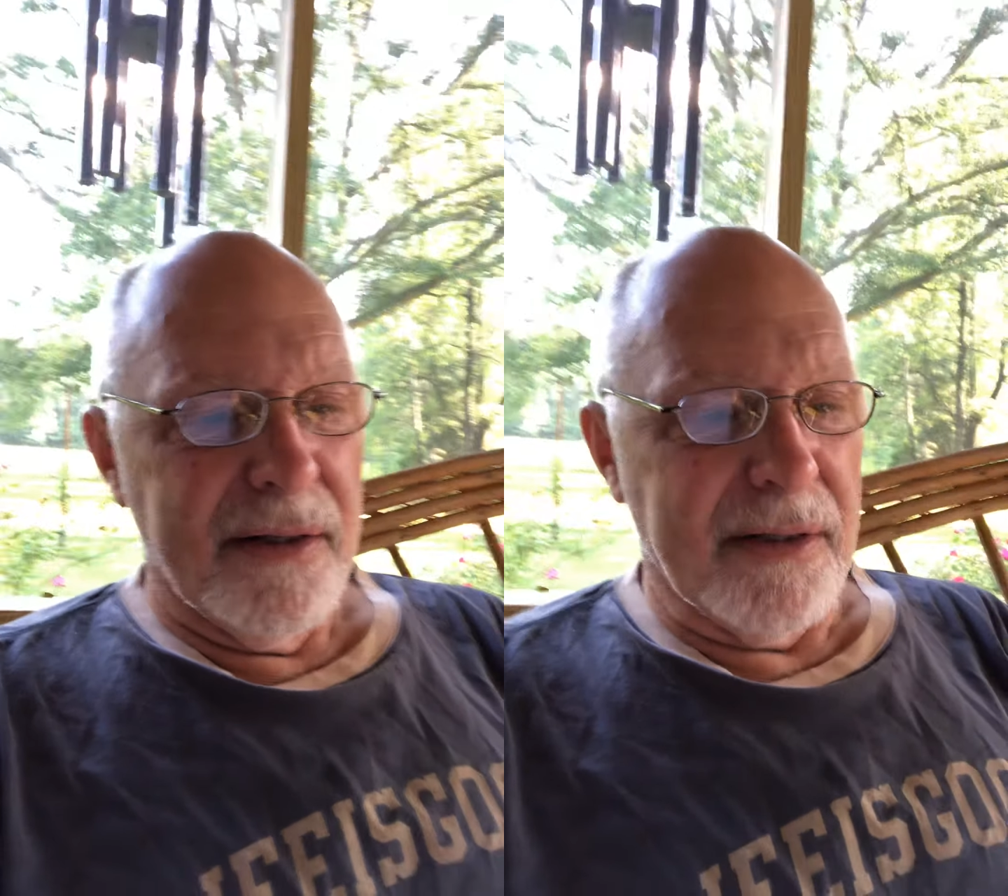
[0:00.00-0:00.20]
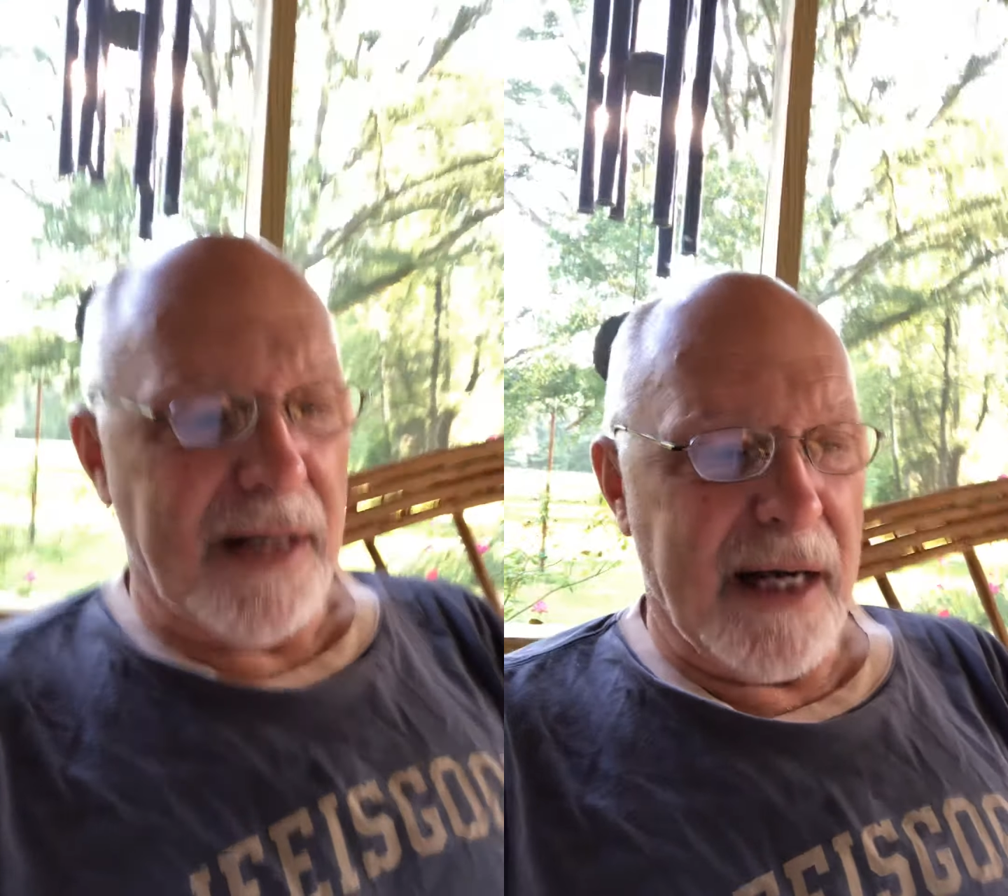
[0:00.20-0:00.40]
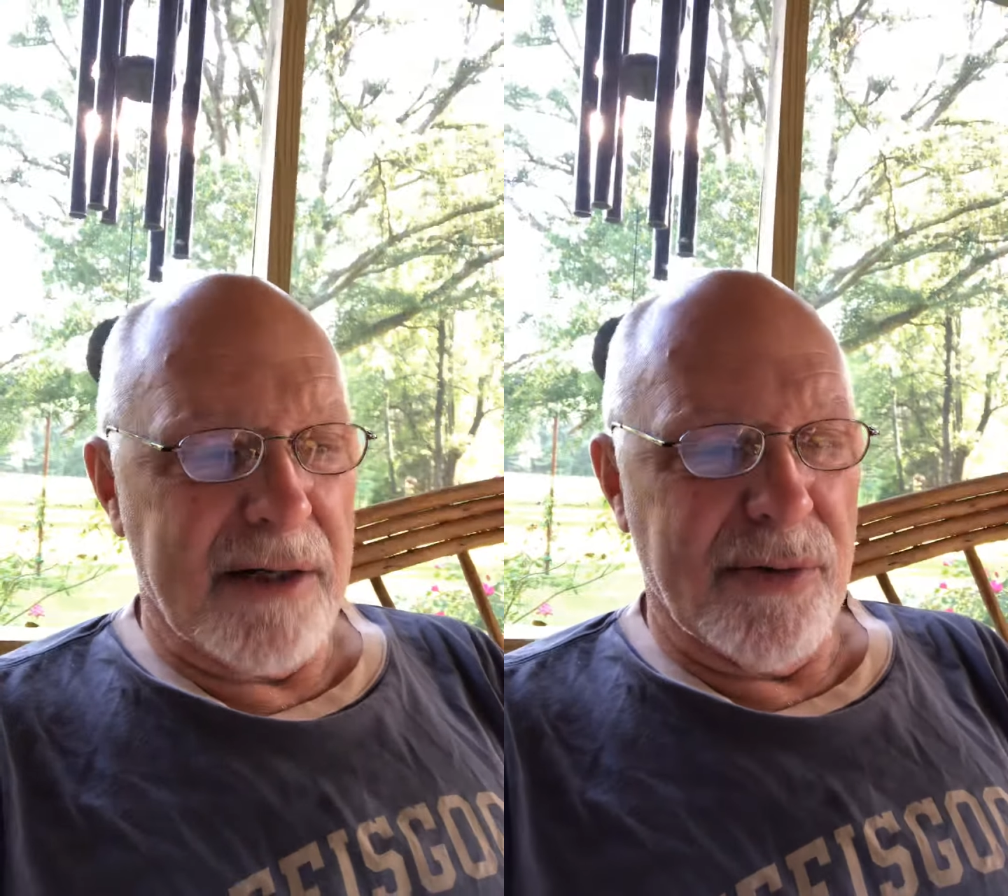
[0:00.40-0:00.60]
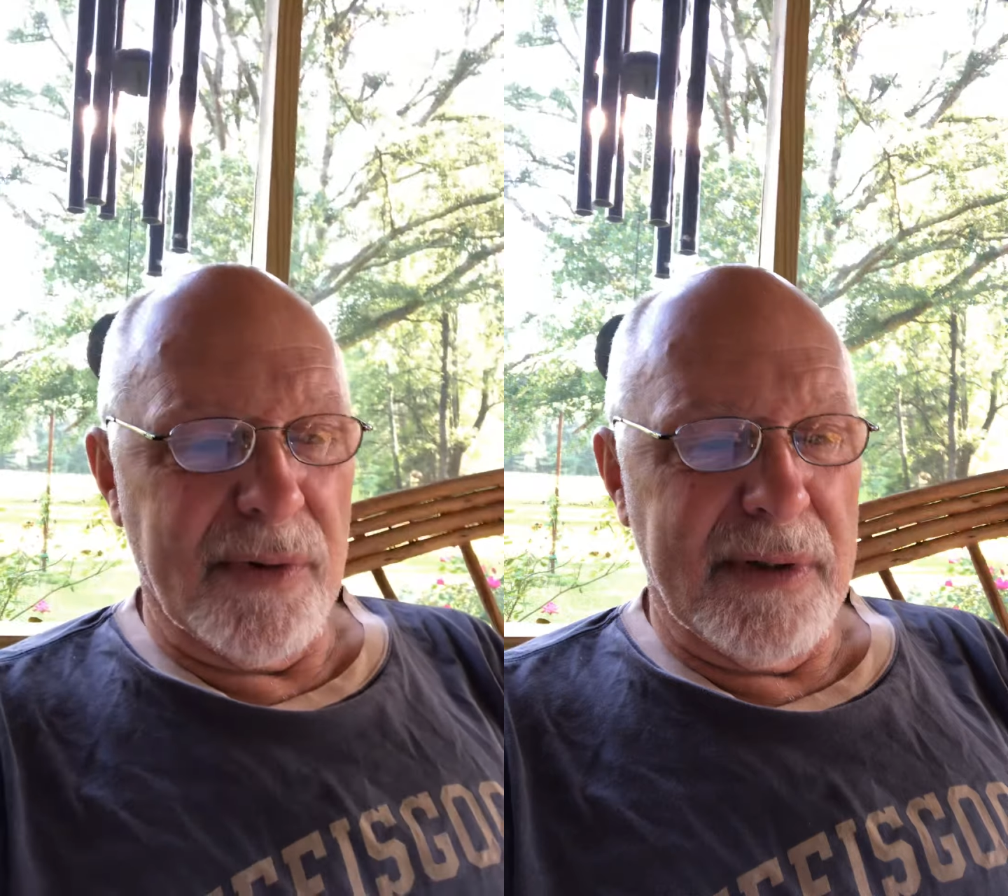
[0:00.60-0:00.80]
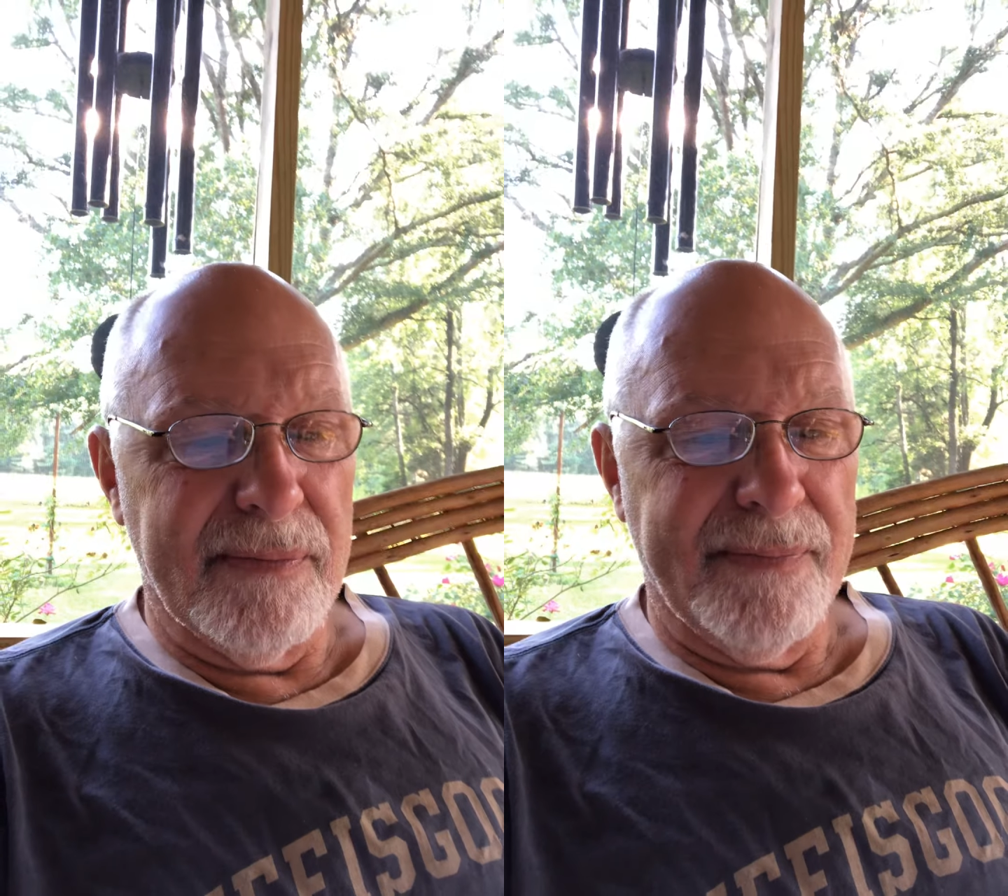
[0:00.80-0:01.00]
The next
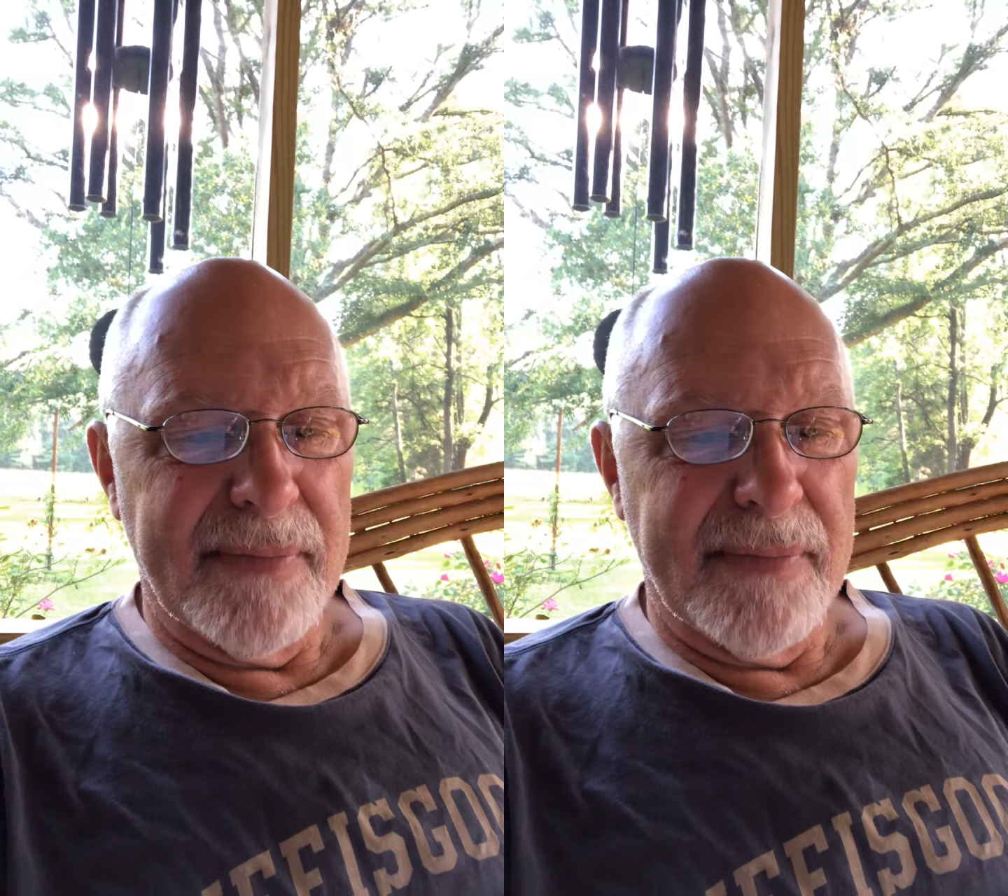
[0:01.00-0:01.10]
one